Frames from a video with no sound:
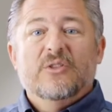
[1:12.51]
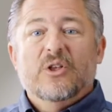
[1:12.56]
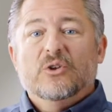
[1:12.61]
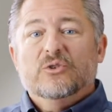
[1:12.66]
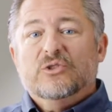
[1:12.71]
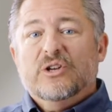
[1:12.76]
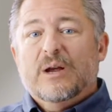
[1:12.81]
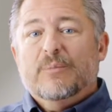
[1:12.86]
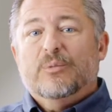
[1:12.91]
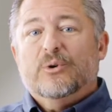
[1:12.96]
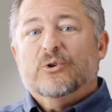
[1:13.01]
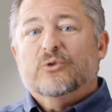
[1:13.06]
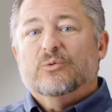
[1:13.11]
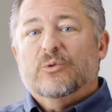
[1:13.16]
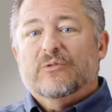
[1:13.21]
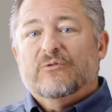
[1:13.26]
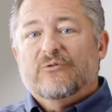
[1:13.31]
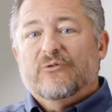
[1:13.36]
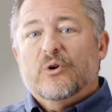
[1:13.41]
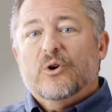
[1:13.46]
Those numbers
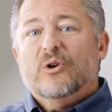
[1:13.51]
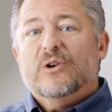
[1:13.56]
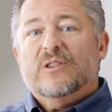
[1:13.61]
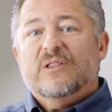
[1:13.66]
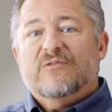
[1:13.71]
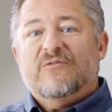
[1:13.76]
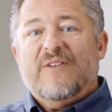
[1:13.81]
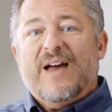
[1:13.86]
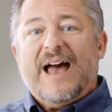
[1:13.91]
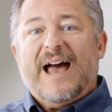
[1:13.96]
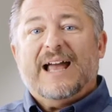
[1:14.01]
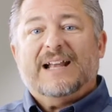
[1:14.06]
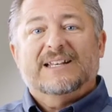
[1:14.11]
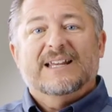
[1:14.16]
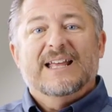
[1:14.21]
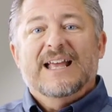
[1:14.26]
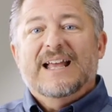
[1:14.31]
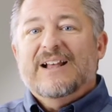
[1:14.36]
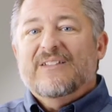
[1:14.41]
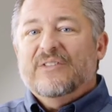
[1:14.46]
refer to the
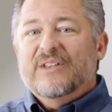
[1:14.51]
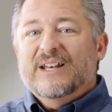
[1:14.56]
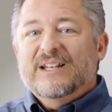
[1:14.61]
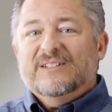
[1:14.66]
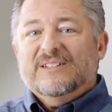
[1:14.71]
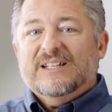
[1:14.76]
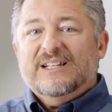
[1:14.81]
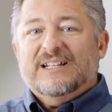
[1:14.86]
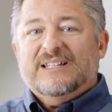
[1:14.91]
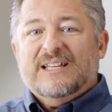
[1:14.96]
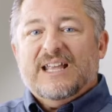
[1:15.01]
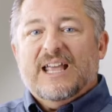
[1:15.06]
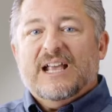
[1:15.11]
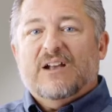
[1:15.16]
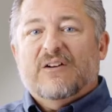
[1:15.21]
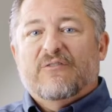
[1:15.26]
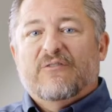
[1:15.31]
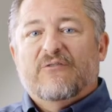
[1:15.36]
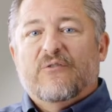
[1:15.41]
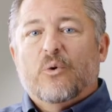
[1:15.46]
fact that it's going to take
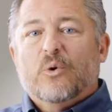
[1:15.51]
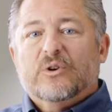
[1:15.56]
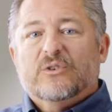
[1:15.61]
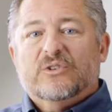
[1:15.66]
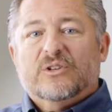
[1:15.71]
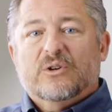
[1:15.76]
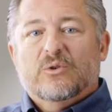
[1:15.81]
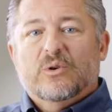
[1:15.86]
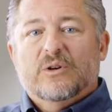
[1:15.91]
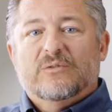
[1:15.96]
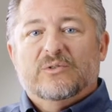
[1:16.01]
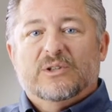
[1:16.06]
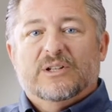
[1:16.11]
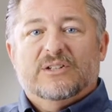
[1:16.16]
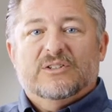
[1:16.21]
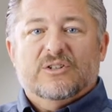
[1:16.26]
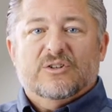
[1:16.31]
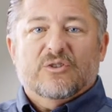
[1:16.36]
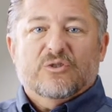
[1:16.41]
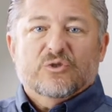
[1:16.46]
a force
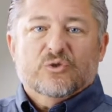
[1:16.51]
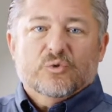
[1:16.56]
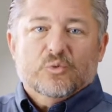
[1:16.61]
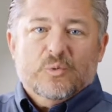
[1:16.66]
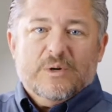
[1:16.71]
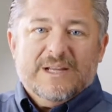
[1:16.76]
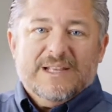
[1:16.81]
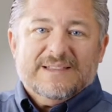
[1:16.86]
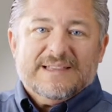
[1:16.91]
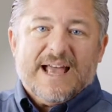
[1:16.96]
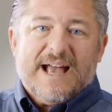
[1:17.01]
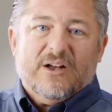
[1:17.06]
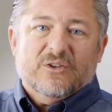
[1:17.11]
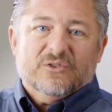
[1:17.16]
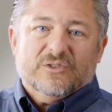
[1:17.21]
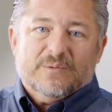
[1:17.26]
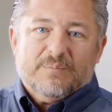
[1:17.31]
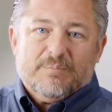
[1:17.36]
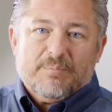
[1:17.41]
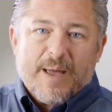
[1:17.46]
equivalent to
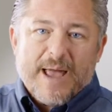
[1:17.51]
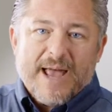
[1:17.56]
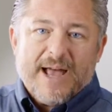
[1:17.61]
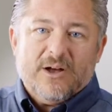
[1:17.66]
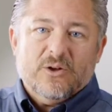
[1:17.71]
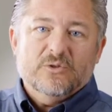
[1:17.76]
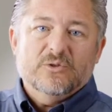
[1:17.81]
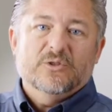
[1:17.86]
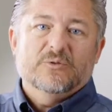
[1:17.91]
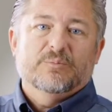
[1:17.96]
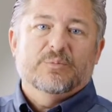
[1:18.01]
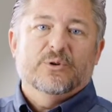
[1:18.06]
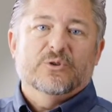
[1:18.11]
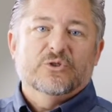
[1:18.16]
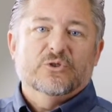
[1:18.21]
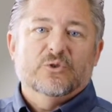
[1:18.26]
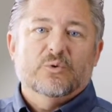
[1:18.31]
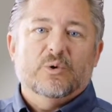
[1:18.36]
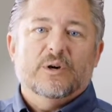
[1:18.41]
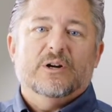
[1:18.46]
3,000 pounds per
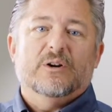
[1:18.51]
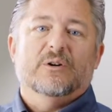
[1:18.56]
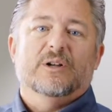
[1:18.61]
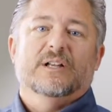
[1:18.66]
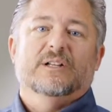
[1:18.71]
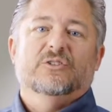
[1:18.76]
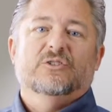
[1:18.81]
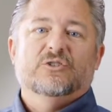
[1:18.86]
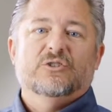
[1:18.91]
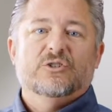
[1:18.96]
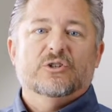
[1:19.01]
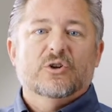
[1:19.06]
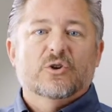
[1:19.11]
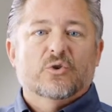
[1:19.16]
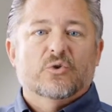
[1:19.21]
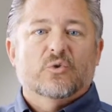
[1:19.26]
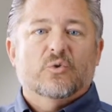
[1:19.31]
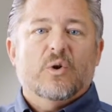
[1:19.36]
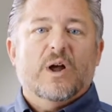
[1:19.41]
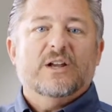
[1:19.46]
square inch to
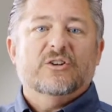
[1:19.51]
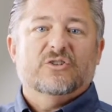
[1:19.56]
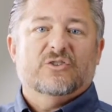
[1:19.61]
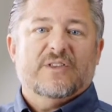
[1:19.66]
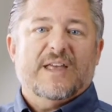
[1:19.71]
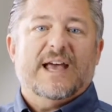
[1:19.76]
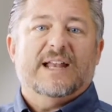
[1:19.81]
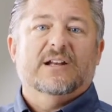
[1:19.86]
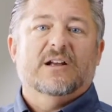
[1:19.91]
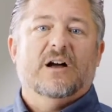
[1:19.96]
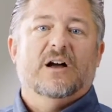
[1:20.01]
crush that